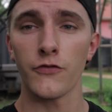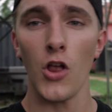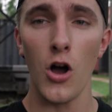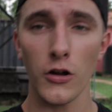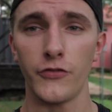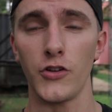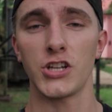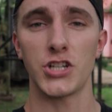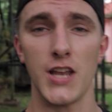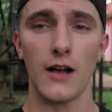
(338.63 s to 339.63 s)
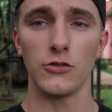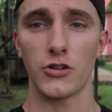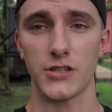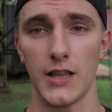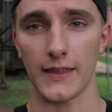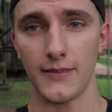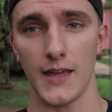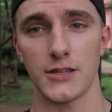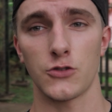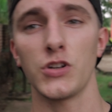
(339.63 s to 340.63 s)
your vlog footage now looks like
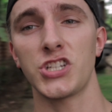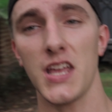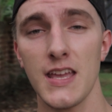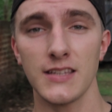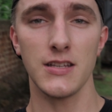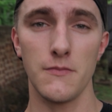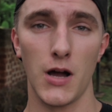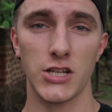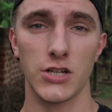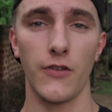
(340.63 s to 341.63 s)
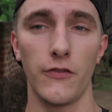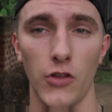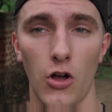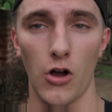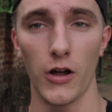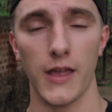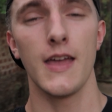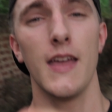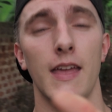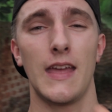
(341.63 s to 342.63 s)
this, which isn't much of a vlog
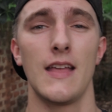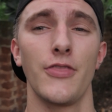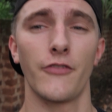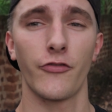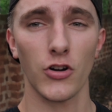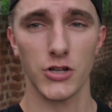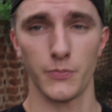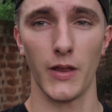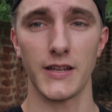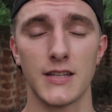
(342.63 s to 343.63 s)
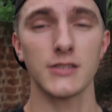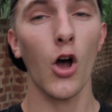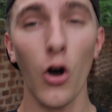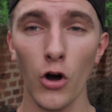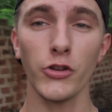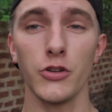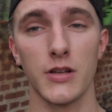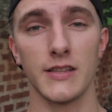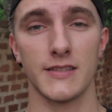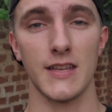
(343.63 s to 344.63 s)
in the first place, because all
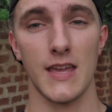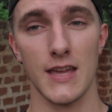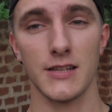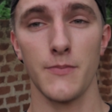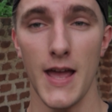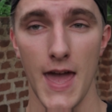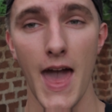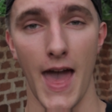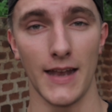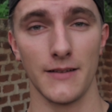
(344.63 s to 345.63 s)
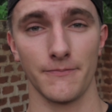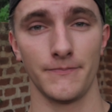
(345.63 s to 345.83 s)
you can see is my head.